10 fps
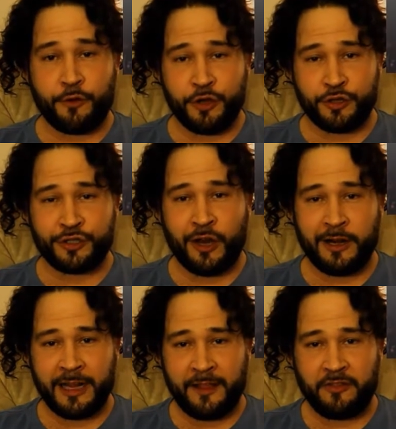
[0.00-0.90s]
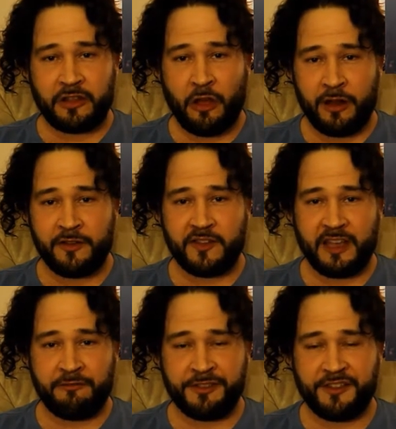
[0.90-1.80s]
for your shot against Adonis
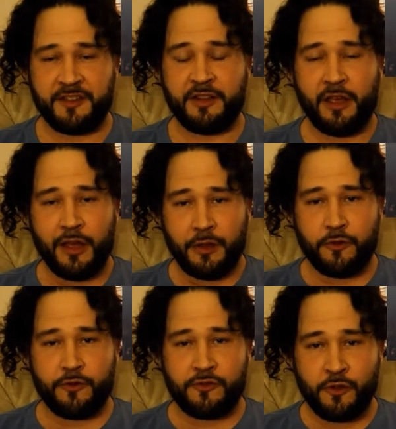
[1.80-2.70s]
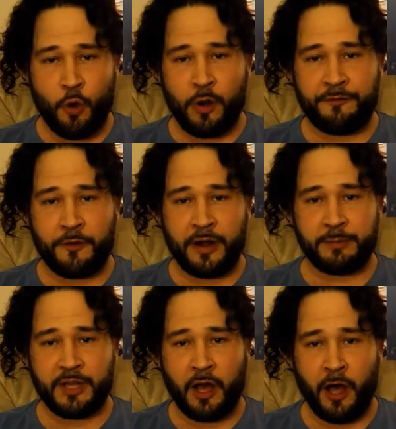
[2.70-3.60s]
Stevenson. There is nowhere for
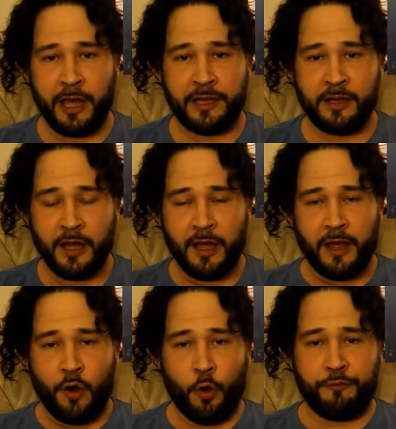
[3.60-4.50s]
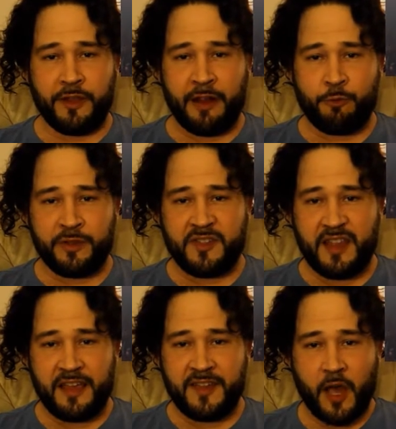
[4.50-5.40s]
him to hide. Hopefully everyone
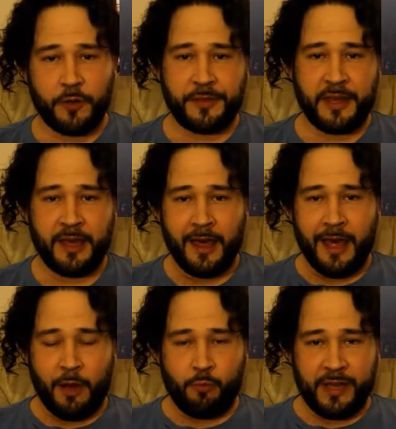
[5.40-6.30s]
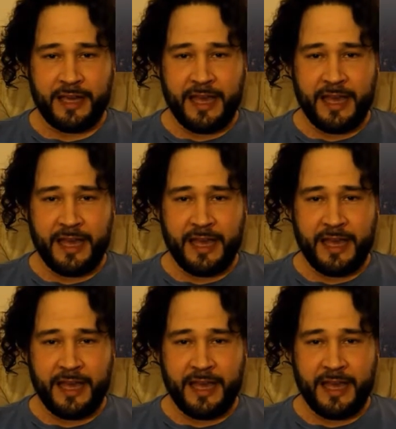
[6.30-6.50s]
stays healthy and we